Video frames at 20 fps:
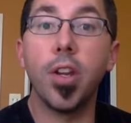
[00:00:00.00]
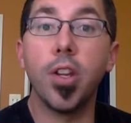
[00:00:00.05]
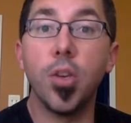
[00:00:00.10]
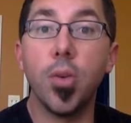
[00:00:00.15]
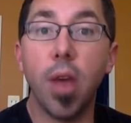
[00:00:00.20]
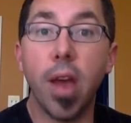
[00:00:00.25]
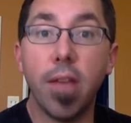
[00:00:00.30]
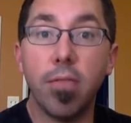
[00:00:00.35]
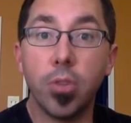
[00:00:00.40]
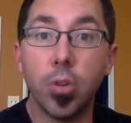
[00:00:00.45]
to
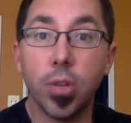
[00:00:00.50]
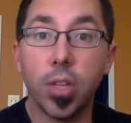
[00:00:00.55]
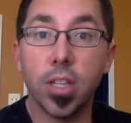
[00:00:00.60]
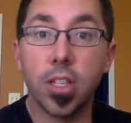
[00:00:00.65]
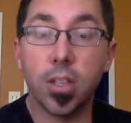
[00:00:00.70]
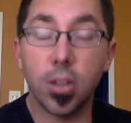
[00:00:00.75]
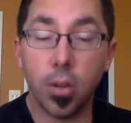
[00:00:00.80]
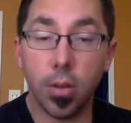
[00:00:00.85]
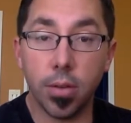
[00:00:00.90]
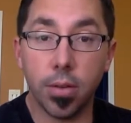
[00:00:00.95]
do after
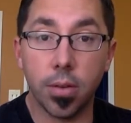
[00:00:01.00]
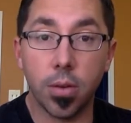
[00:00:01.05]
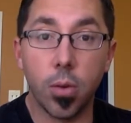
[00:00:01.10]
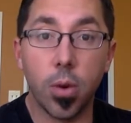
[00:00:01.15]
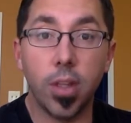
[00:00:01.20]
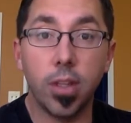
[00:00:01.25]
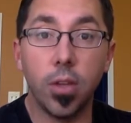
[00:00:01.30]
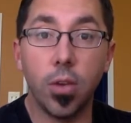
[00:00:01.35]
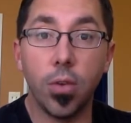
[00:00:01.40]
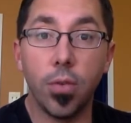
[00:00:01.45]
this
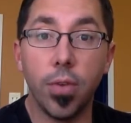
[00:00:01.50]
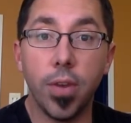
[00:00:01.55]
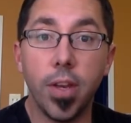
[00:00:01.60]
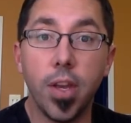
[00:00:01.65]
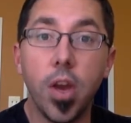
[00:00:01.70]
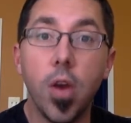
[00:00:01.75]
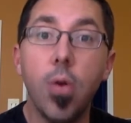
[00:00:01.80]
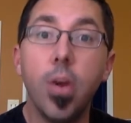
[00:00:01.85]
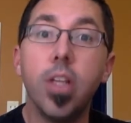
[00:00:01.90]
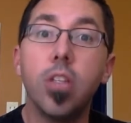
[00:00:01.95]
quick little
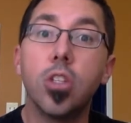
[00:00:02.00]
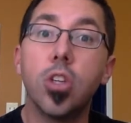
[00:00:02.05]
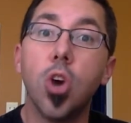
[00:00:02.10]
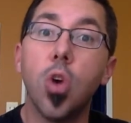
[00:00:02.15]
video is